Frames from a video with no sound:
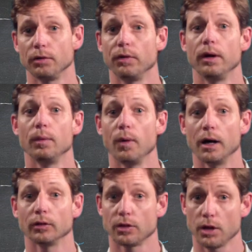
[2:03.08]
very well
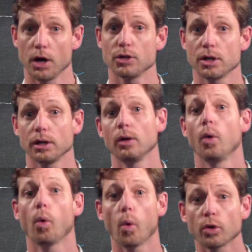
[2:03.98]
to coaching
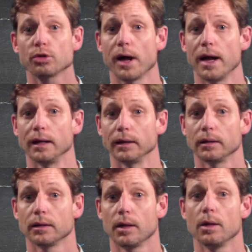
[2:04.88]
or training
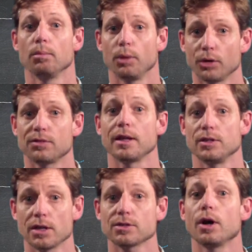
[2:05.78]
because they
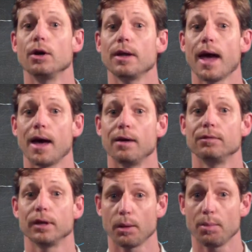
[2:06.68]
just don't have
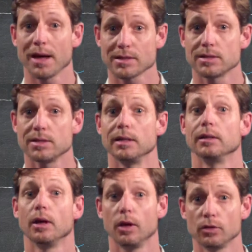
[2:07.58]
the capacity
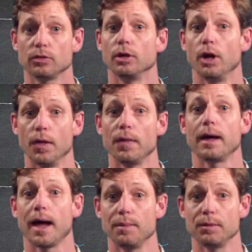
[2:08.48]
to learn the
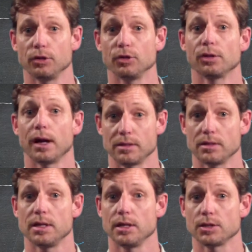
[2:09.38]
game that you're trying to
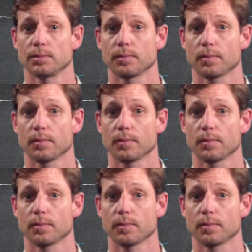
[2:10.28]
teach.